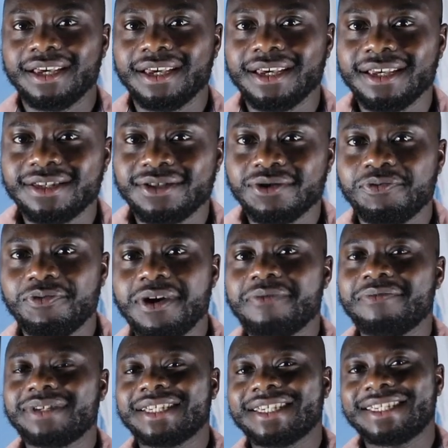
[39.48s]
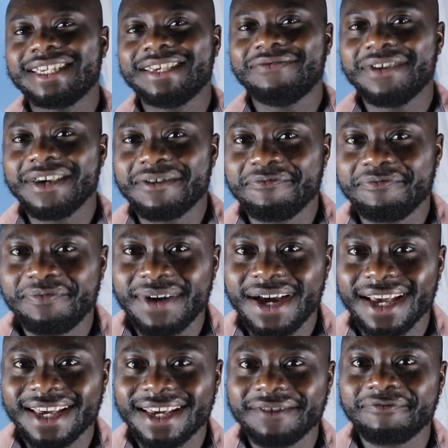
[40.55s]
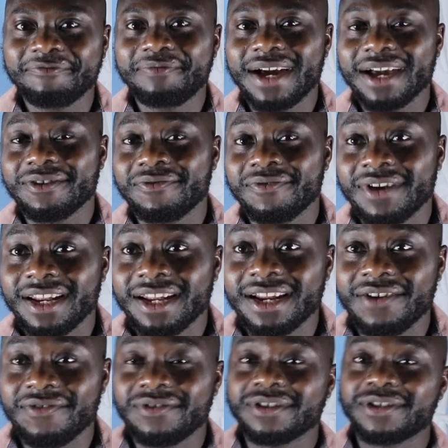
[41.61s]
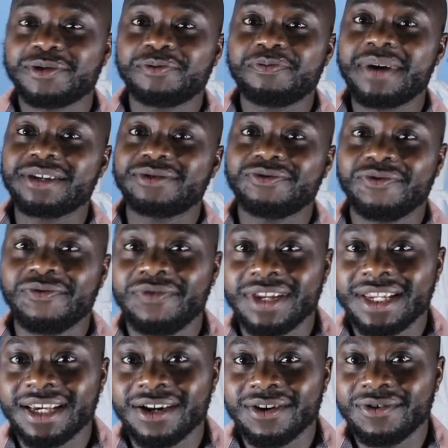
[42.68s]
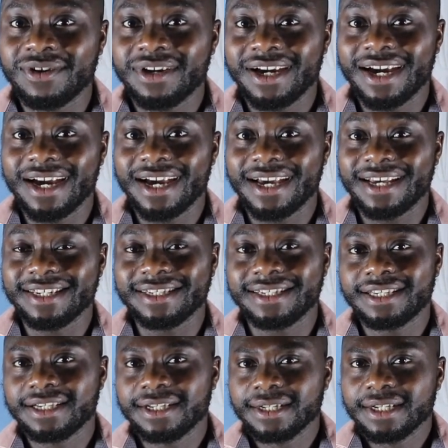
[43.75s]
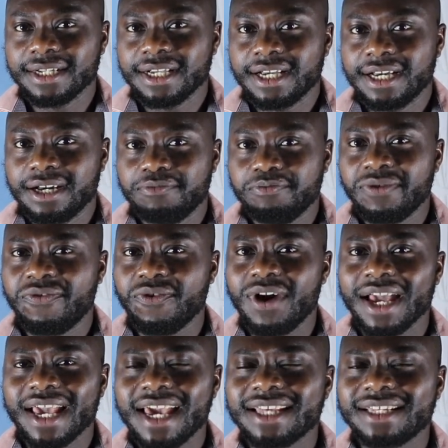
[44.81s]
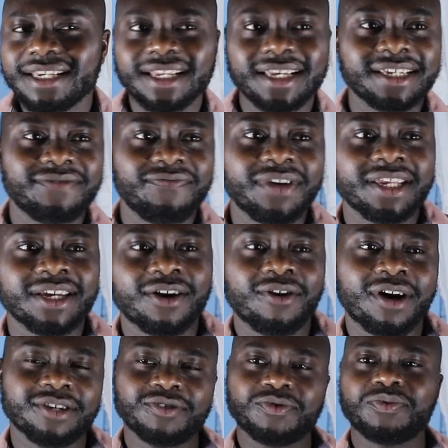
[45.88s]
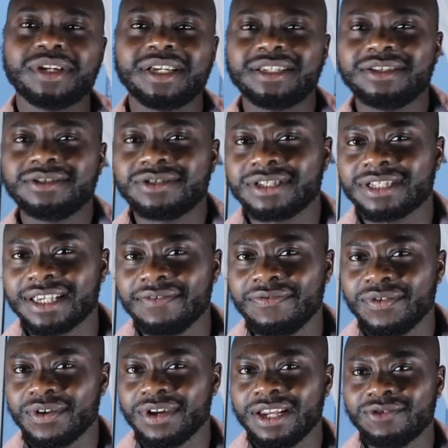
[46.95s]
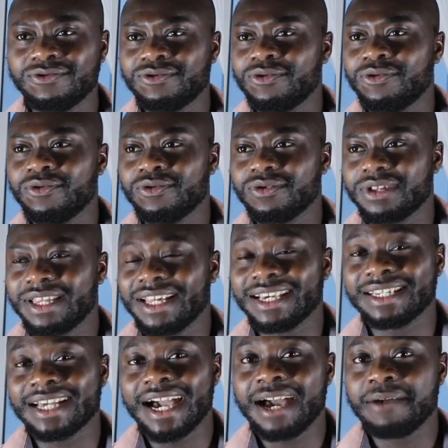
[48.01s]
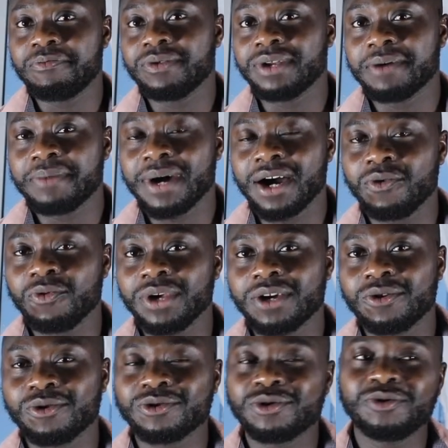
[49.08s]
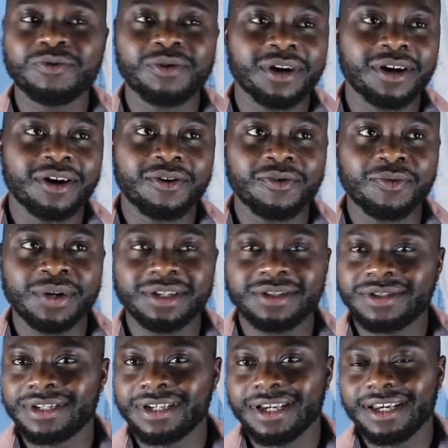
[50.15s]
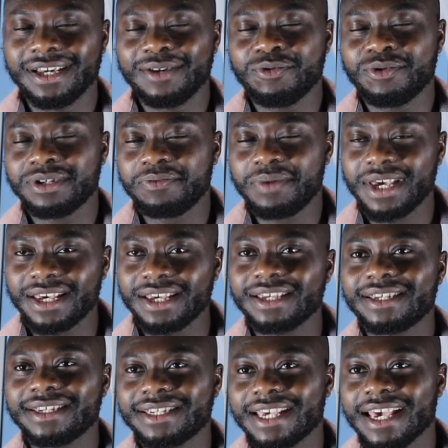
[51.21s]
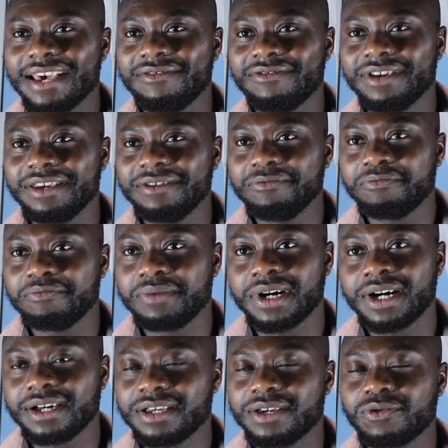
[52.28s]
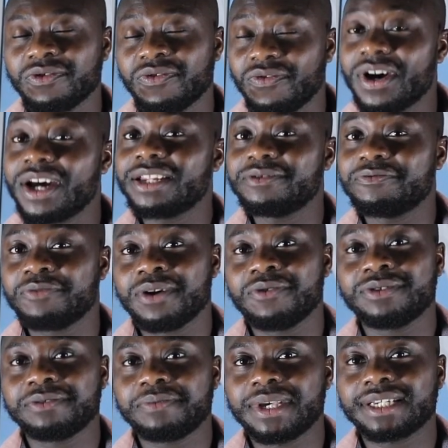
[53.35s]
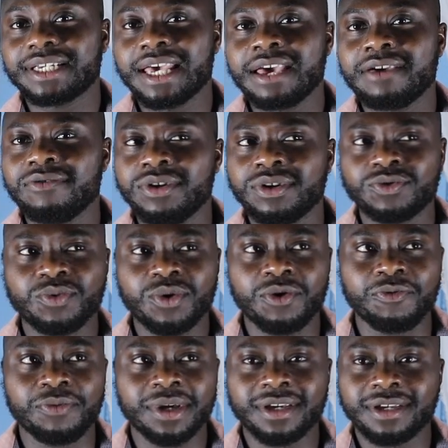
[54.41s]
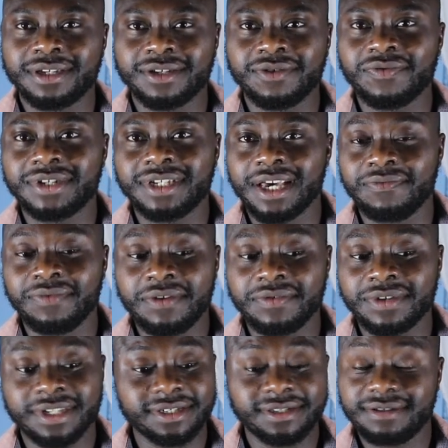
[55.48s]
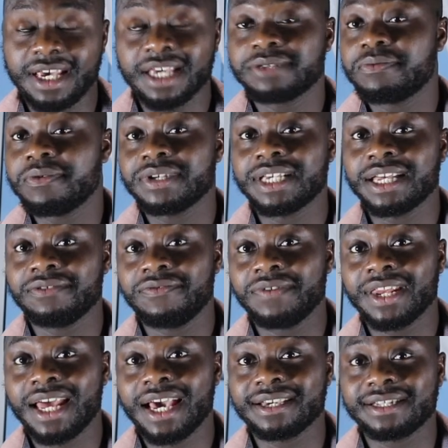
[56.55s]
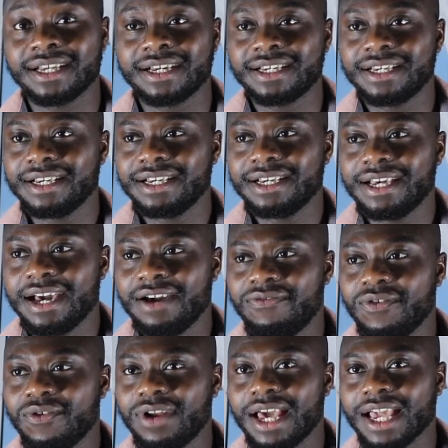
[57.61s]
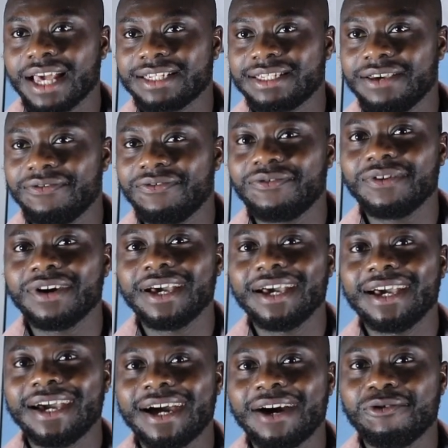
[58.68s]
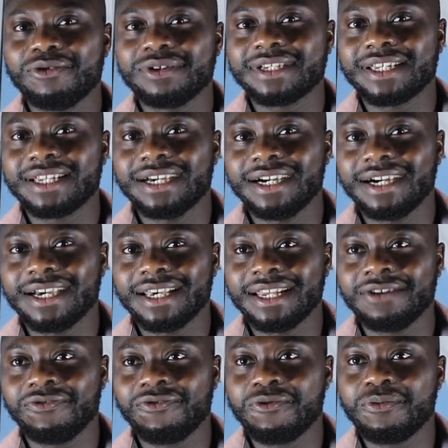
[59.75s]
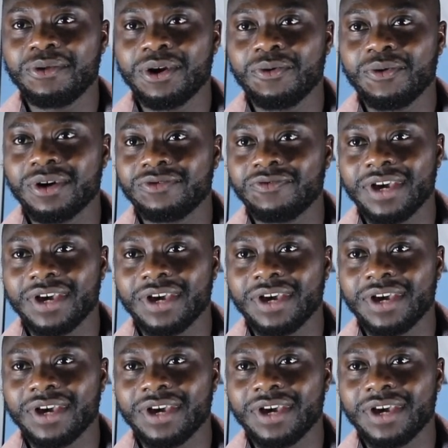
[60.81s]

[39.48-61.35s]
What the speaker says: It's your boy MrCV. I'm back with another special video. And before I get into this video, I just wanted to give you a little thing that happened about a week or two ago, which was a bit scary, but it was fun, but it was a bit scary as well, because obviously I've never experienced anything like that. I felt like as if I was in a Formula 1